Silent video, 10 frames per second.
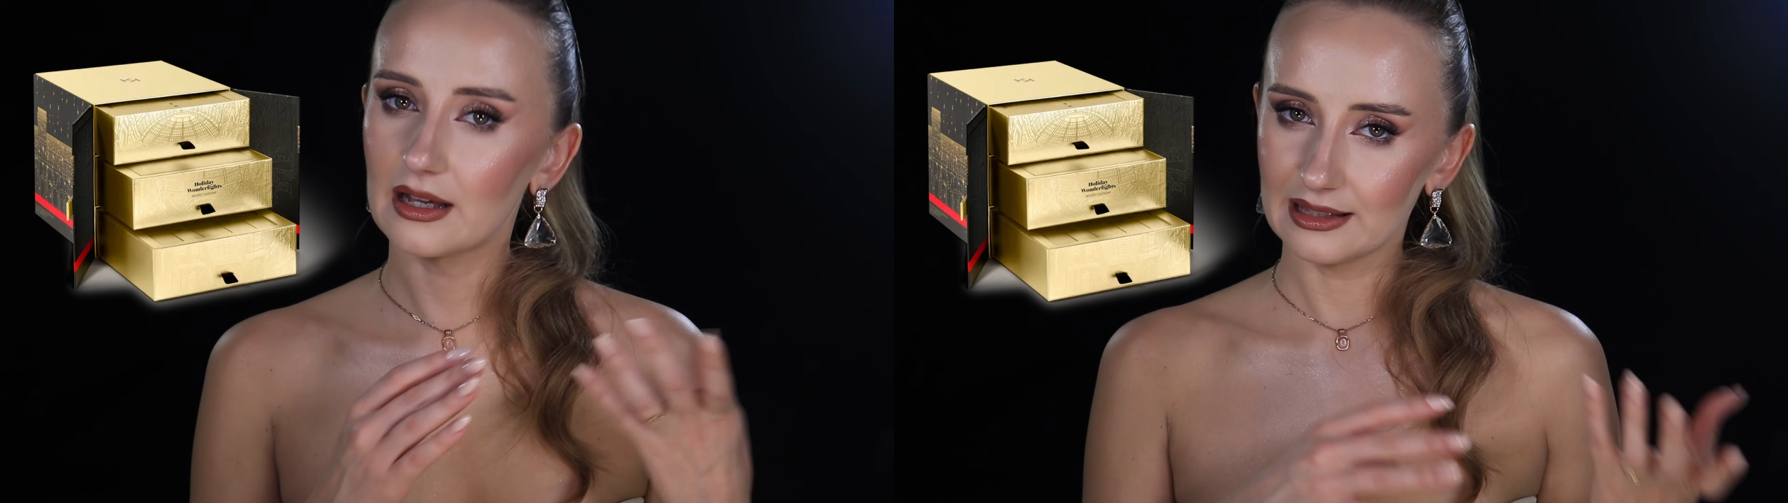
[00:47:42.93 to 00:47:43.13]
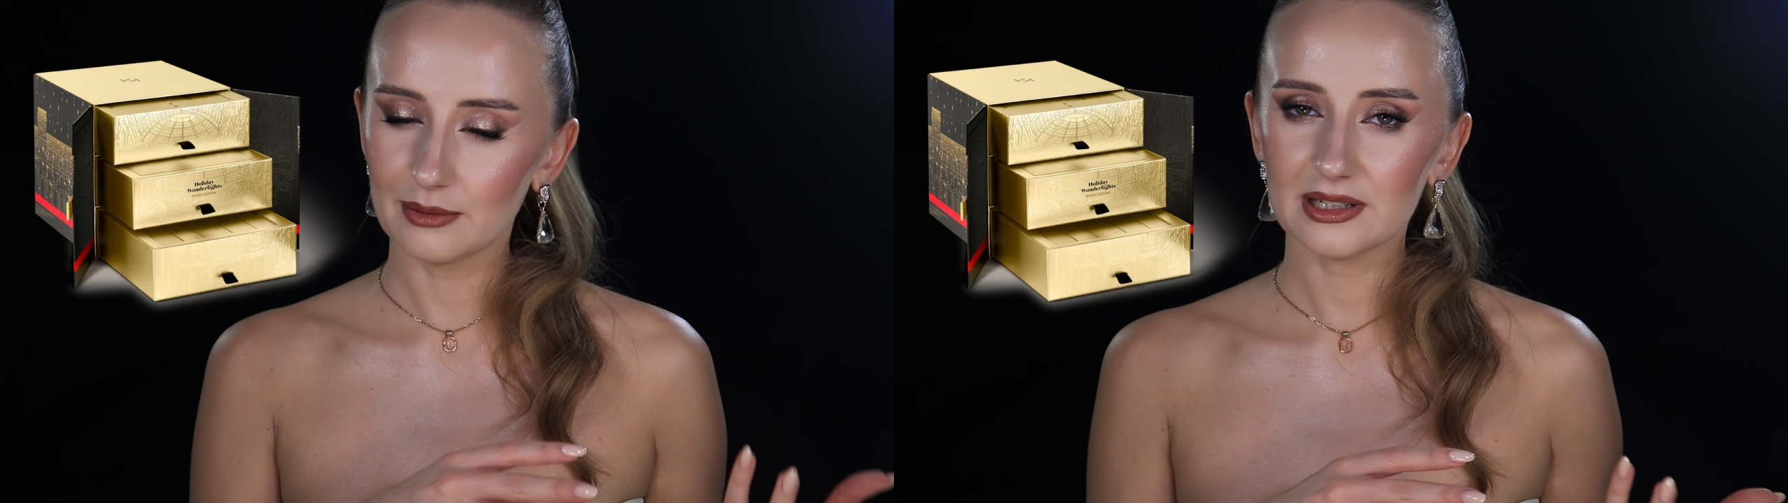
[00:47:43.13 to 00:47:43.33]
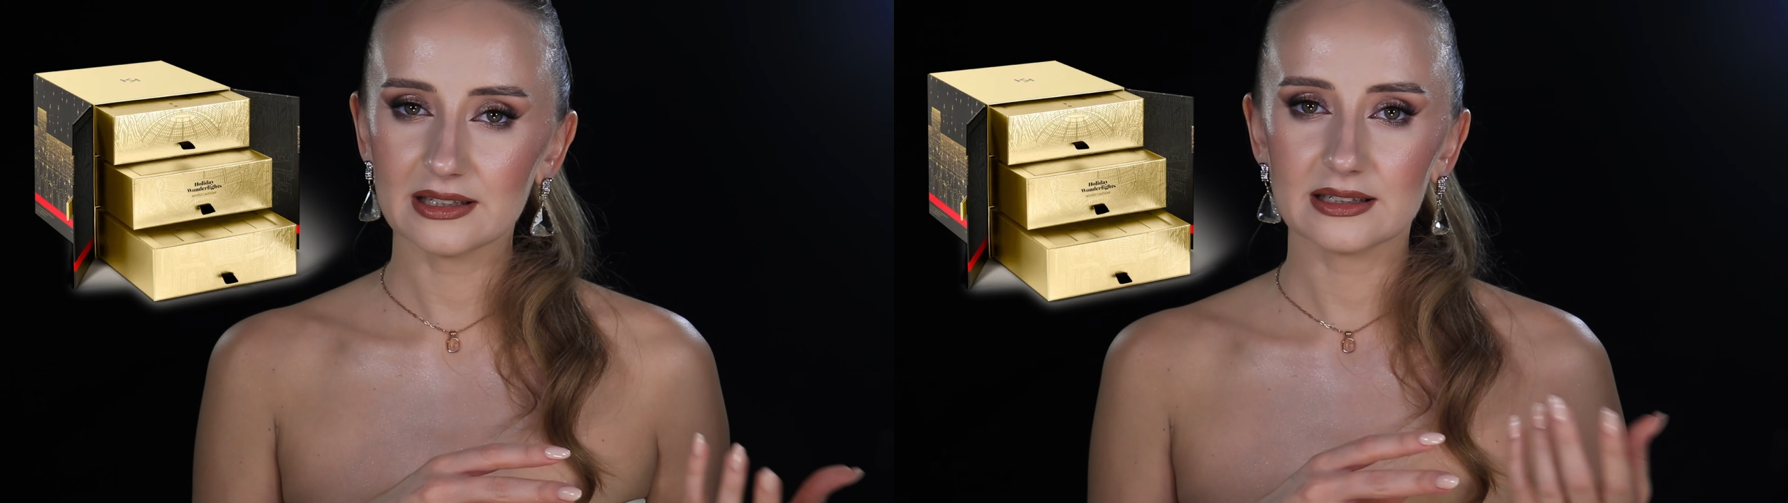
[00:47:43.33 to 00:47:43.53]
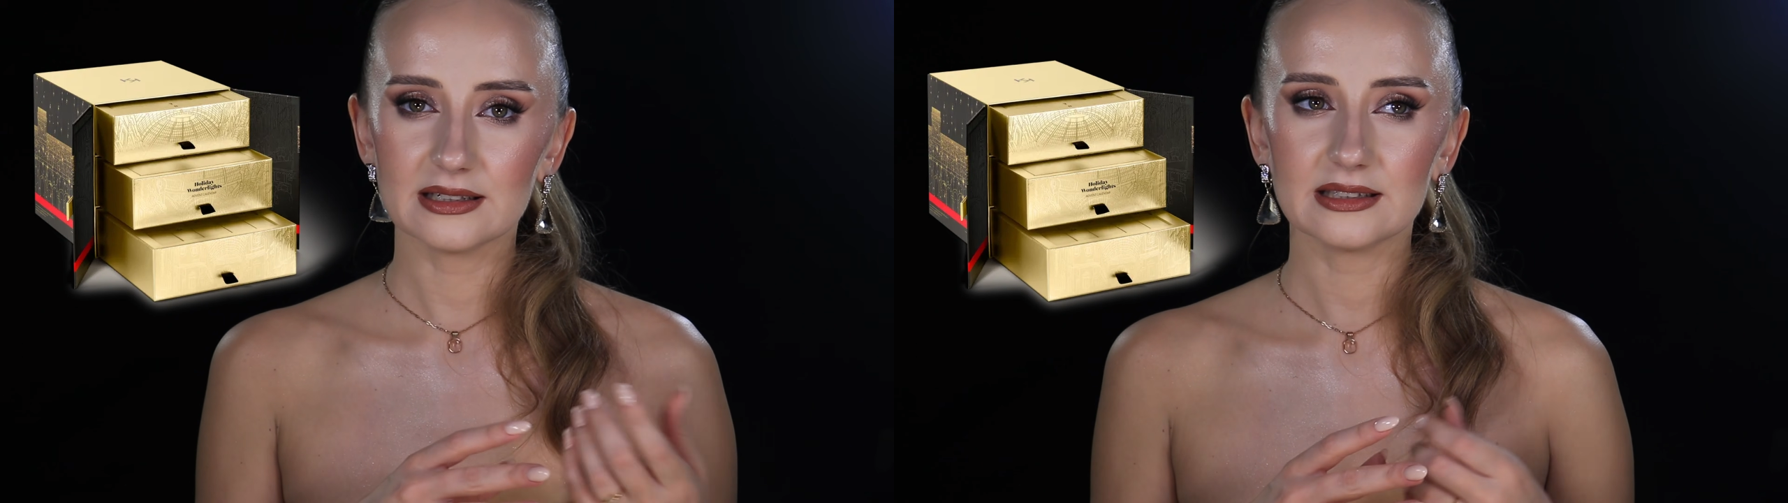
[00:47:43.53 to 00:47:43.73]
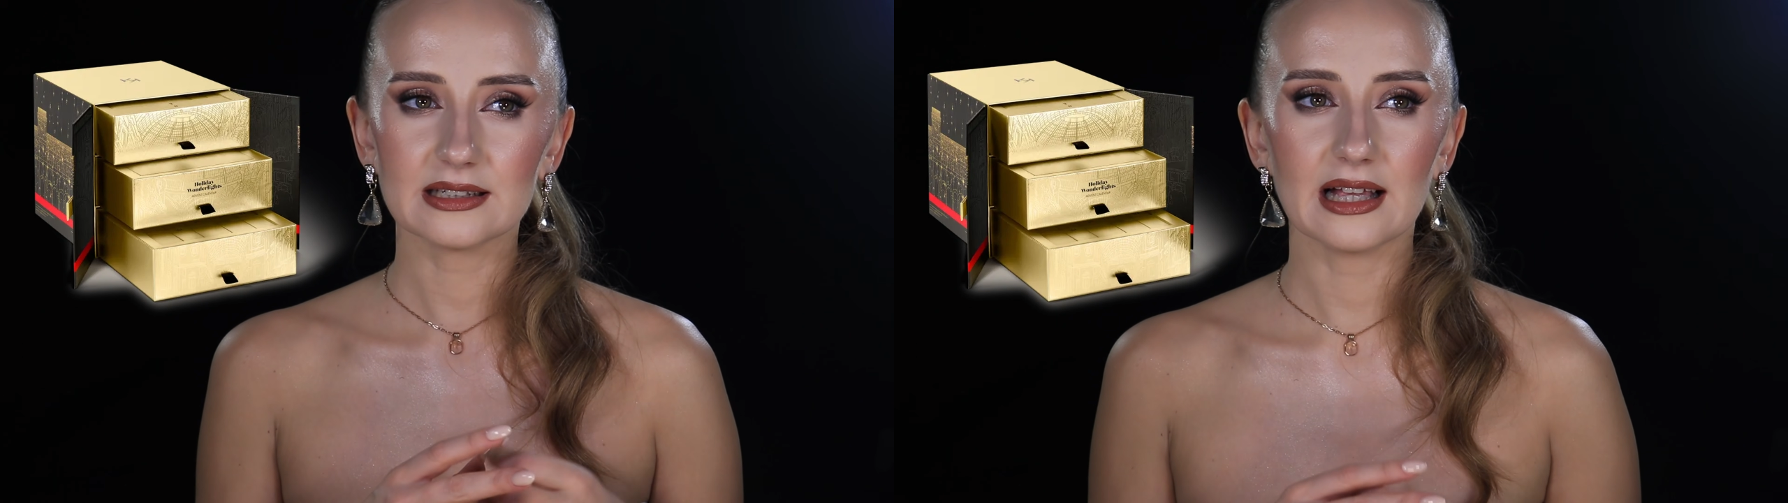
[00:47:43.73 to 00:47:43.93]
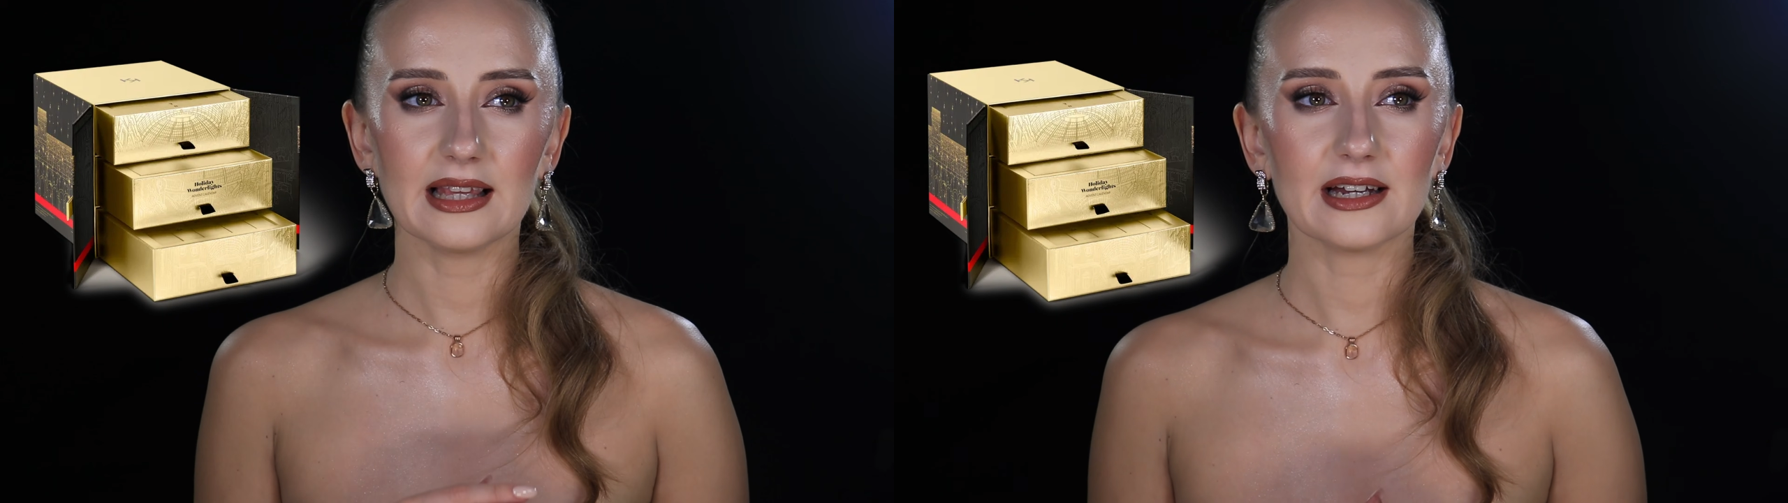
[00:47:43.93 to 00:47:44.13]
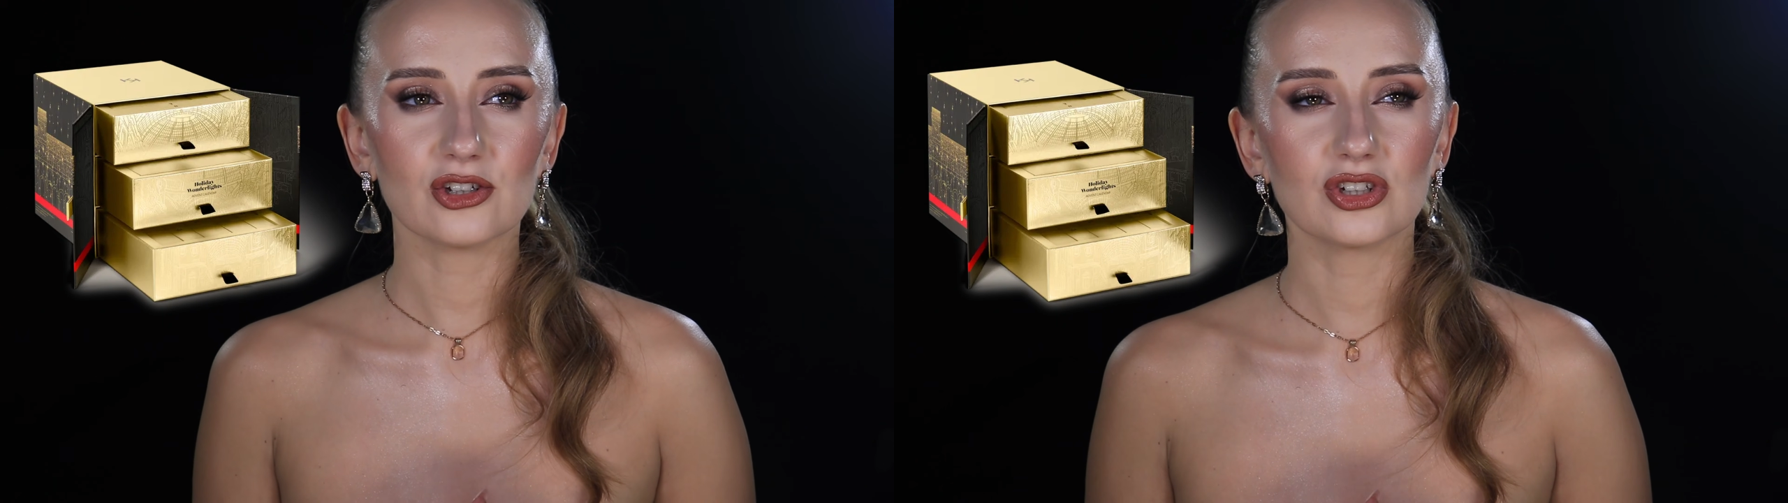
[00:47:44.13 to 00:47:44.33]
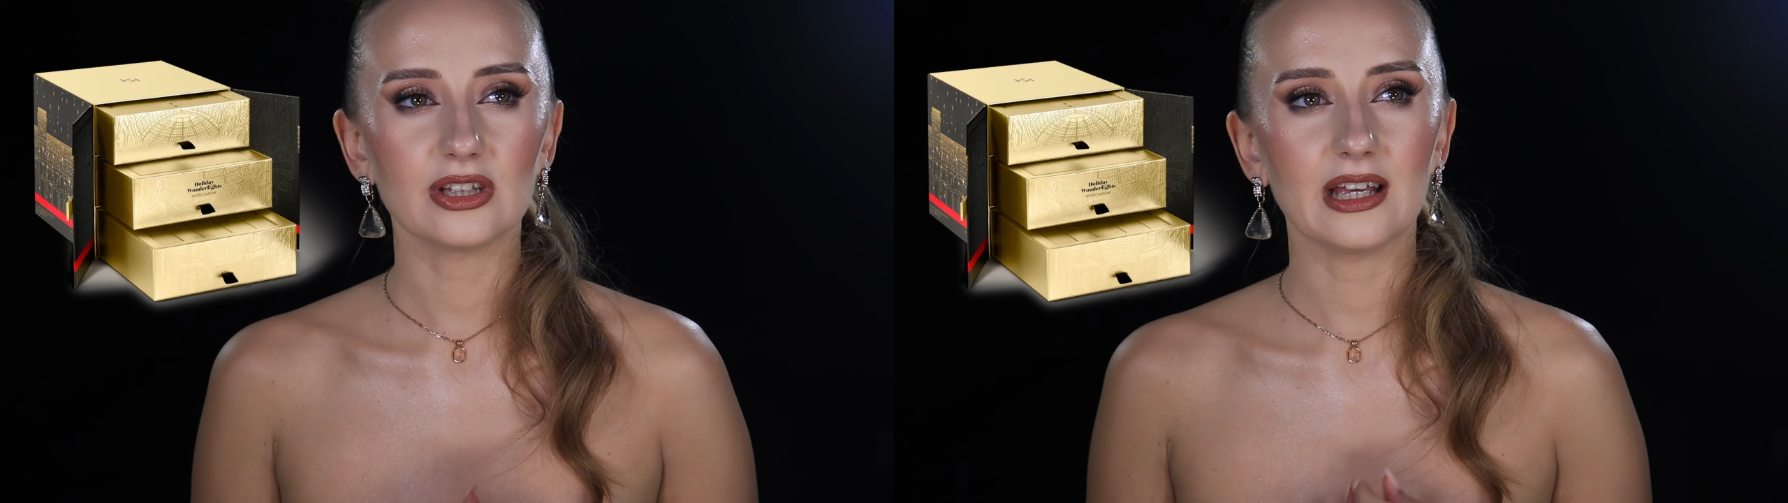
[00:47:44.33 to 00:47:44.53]
limited
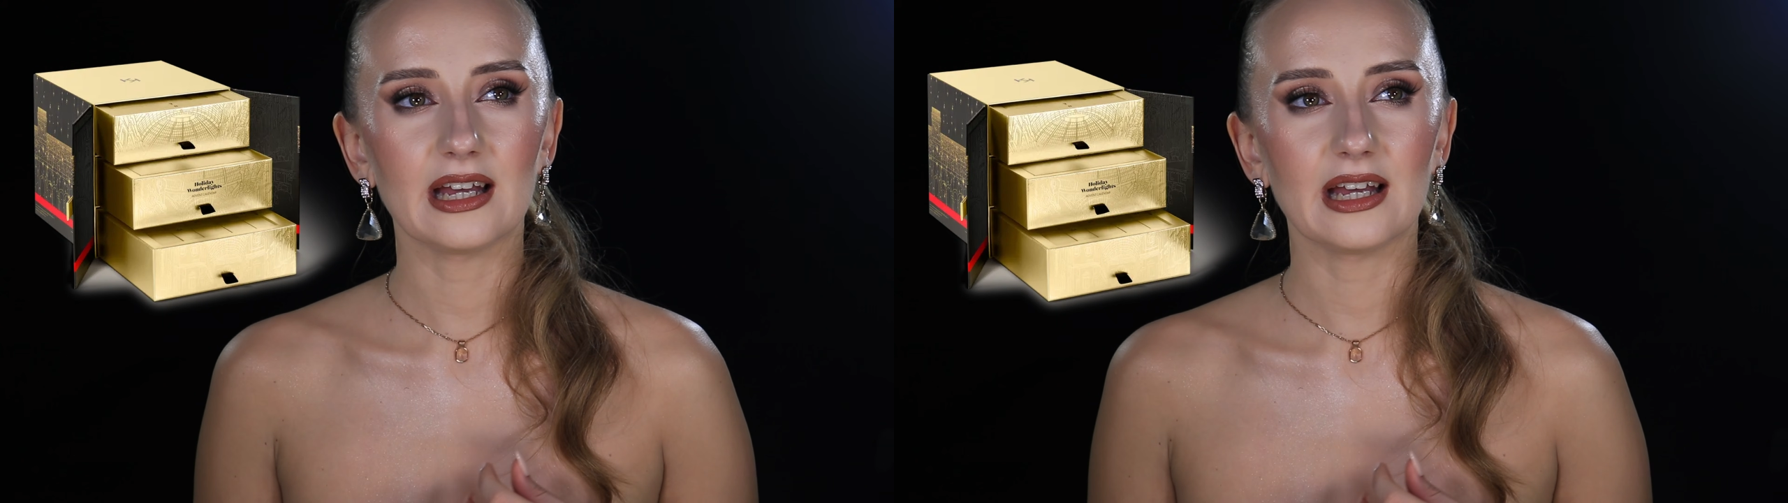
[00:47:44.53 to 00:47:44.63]
collection